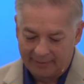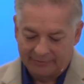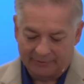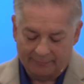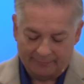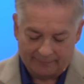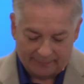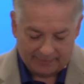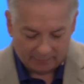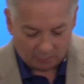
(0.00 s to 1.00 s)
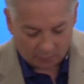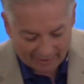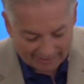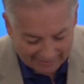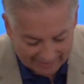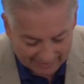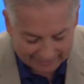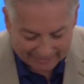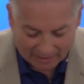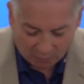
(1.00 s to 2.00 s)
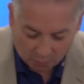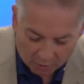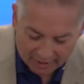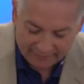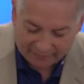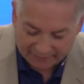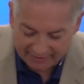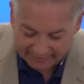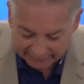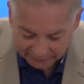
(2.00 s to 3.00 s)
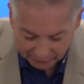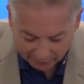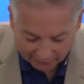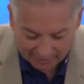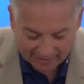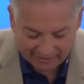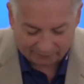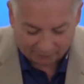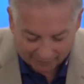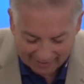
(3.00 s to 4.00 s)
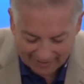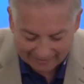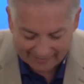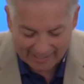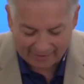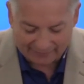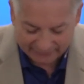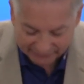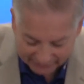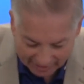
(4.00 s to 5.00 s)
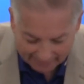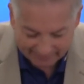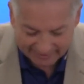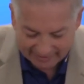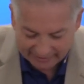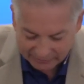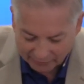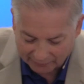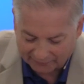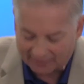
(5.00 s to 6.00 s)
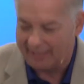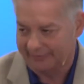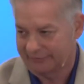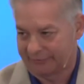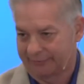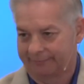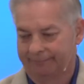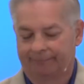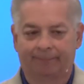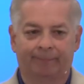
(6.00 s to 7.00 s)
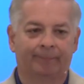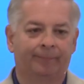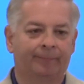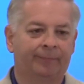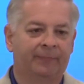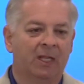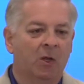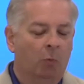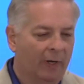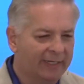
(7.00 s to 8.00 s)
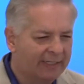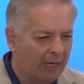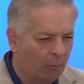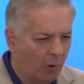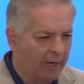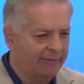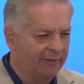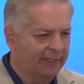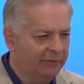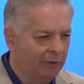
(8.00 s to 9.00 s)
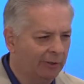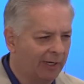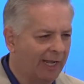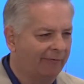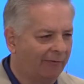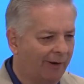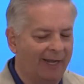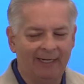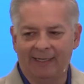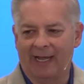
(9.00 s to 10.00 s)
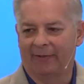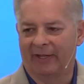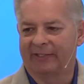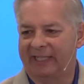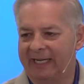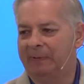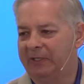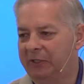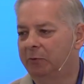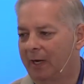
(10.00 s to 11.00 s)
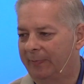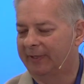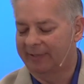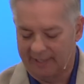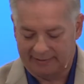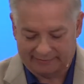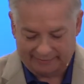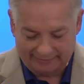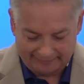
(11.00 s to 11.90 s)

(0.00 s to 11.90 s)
So, what is that one thing in your life right now that's dominating your thoughts? What is that one thing in your life right now that's keeping you up at night?